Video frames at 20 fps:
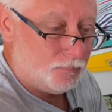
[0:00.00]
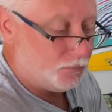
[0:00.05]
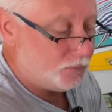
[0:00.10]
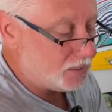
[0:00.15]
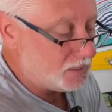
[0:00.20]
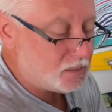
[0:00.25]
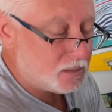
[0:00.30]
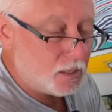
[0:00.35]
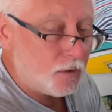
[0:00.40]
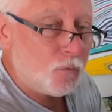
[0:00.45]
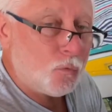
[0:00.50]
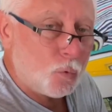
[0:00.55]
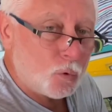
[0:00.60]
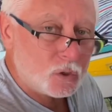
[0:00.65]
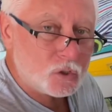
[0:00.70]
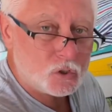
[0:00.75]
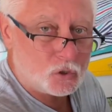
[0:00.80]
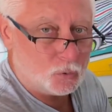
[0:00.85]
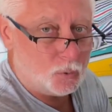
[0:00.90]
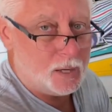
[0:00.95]
this stuff
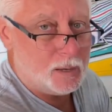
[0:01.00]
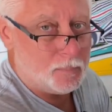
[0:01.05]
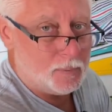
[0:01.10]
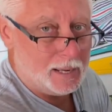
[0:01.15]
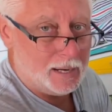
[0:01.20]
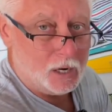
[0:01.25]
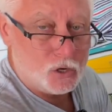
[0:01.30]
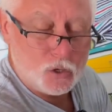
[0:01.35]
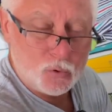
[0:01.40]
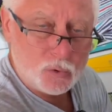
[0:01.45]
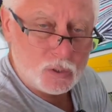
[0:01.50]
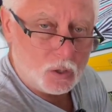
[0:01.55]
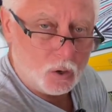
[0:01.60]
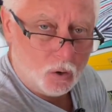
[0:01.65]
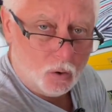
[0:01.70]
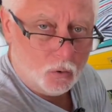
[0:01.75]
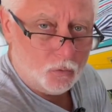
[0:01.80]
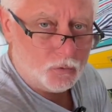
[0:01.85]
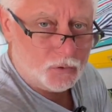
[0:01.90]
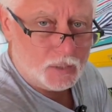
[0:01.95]
works great, man. I use it
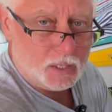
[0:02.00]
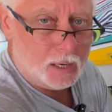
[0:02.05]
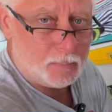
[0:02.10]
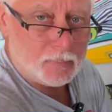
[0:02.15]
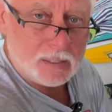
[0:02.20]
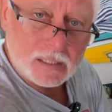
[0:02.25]
all the time, and